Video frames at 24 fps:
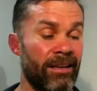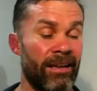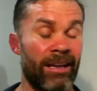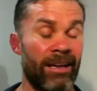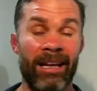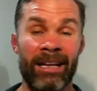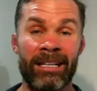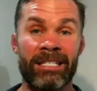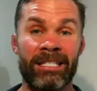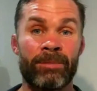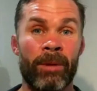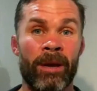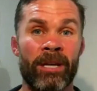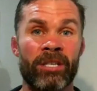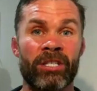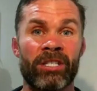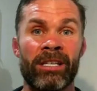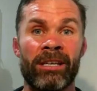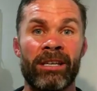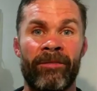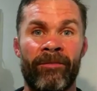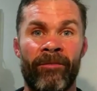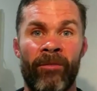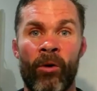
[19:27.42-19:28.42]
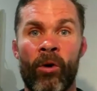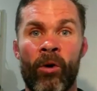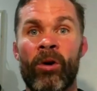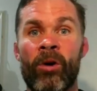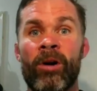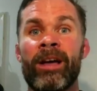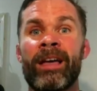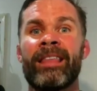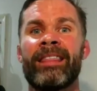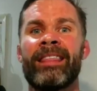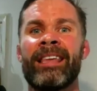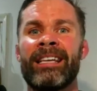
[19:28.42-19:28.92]
especially for
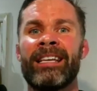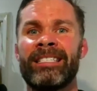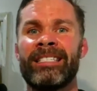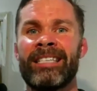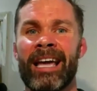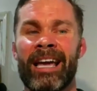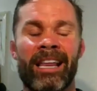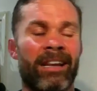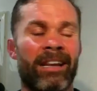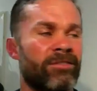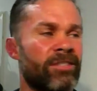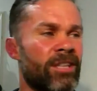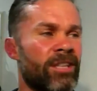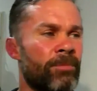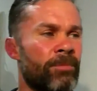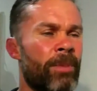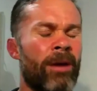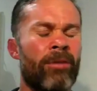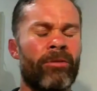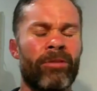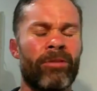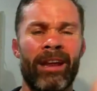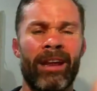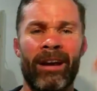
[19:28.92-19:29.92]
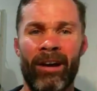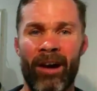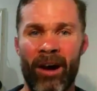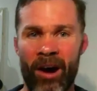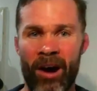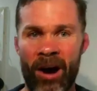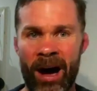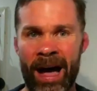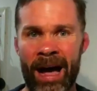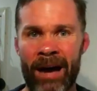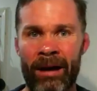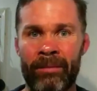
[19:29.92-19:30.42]
the executives, the people that are
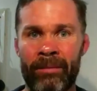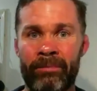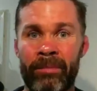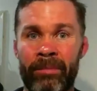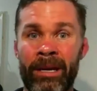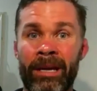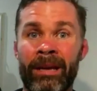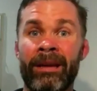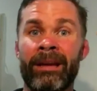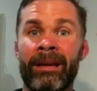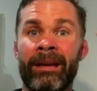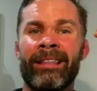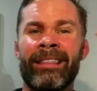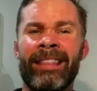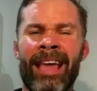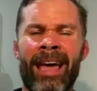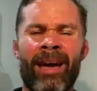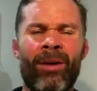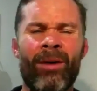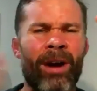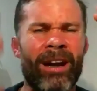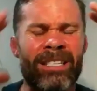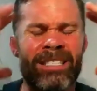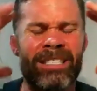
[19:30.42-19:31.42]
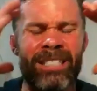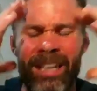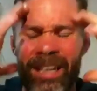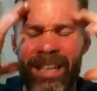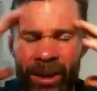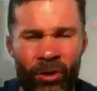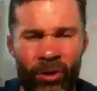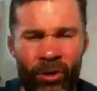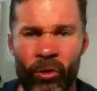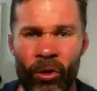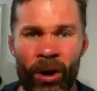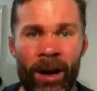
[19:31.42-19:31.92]
high up there, where it's
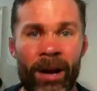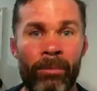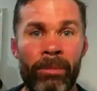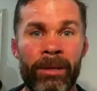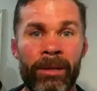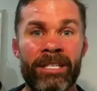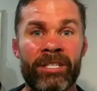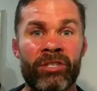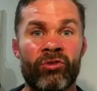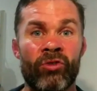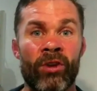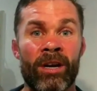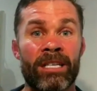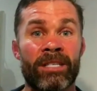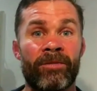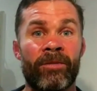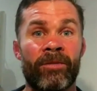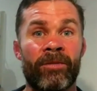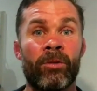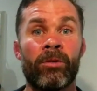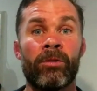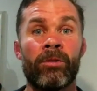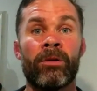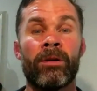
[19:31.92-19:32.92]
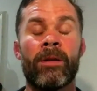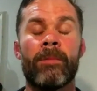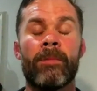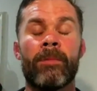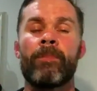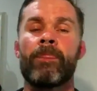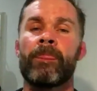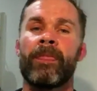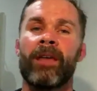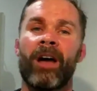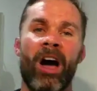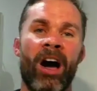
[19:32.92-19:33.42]
incredibly stressful.
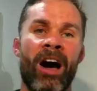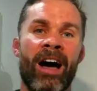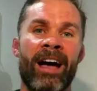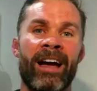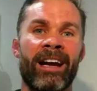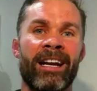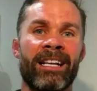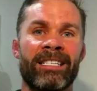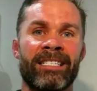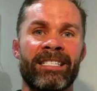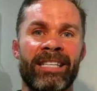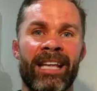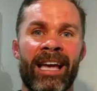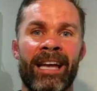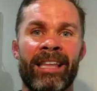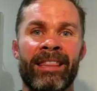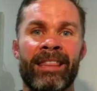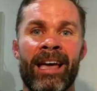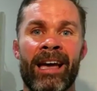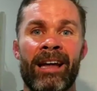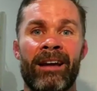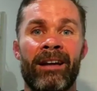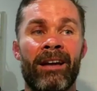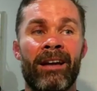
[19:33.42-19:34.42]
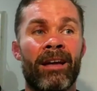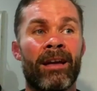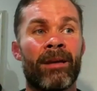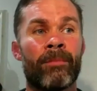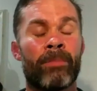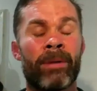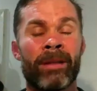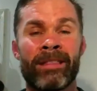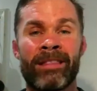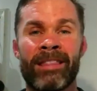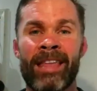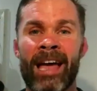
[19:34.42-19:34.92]
I understand that,
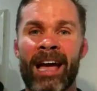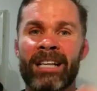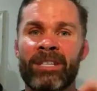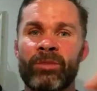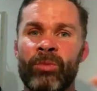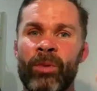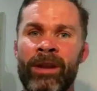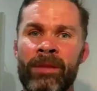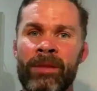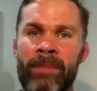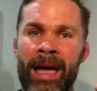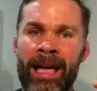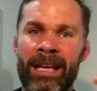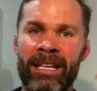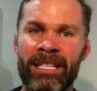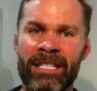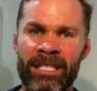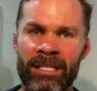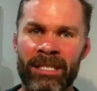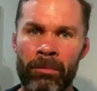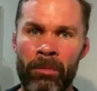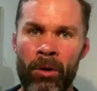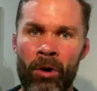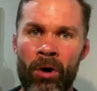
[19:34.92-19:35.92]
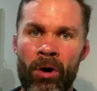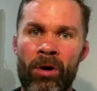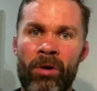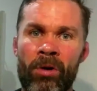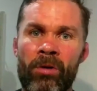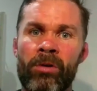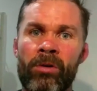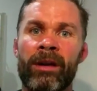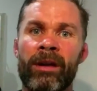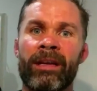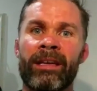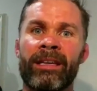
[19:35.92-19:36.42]
but that's when you make
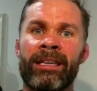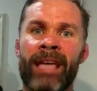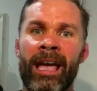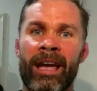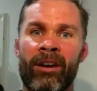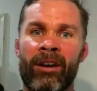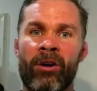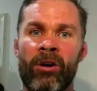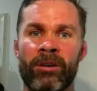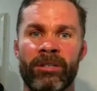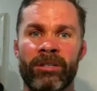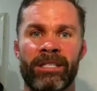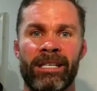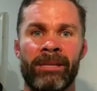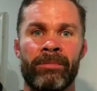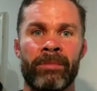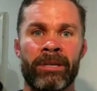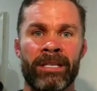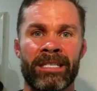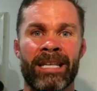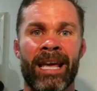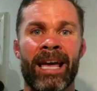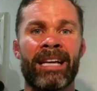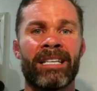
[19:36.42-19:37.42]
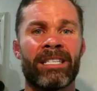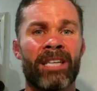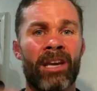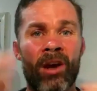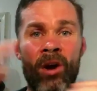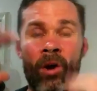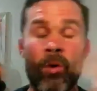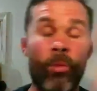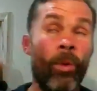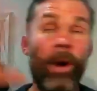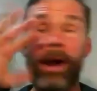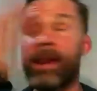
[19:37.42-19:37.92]
small yet costly mistakes,
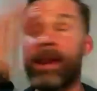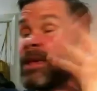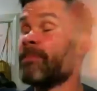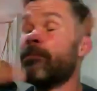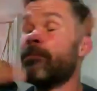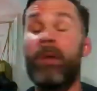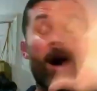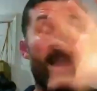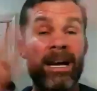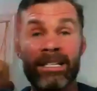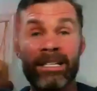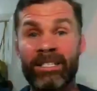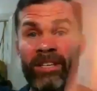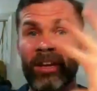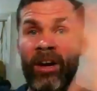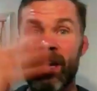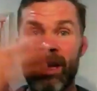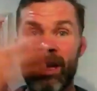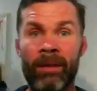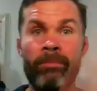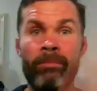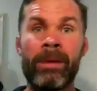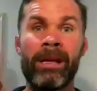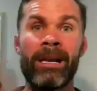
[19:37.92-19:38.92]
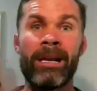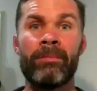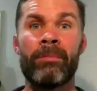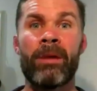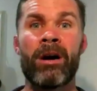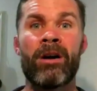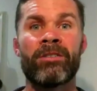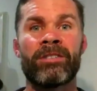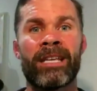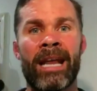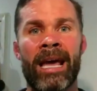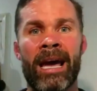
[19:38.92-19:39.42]
when your mind's going a million
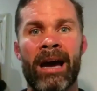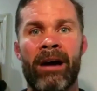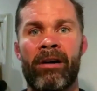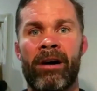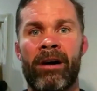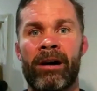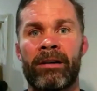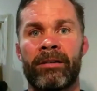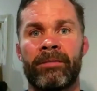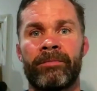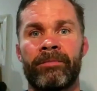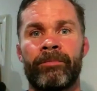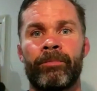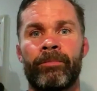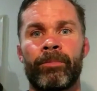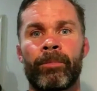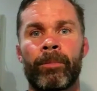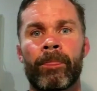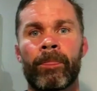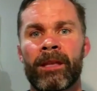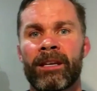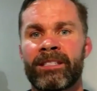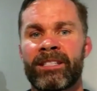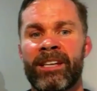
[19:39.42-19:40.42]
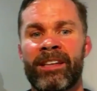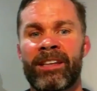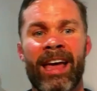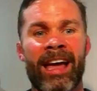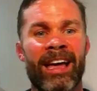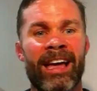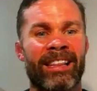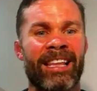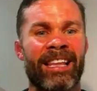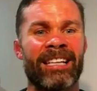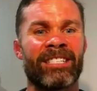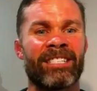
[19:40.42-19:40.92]
miles an hour. So
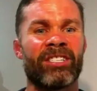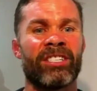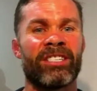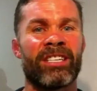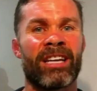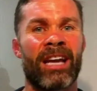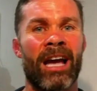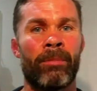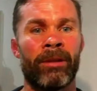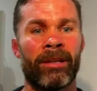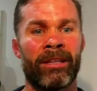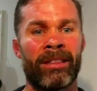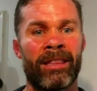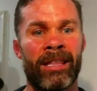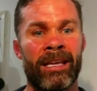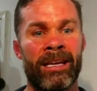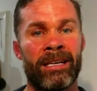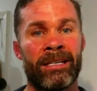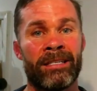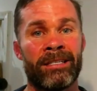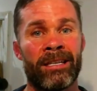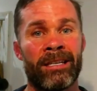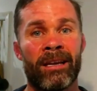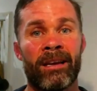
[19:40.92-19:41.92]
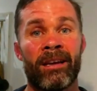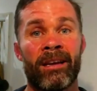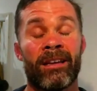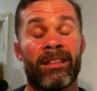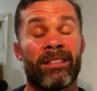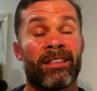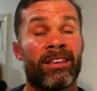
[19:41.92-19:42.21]
that's just a couple of things, you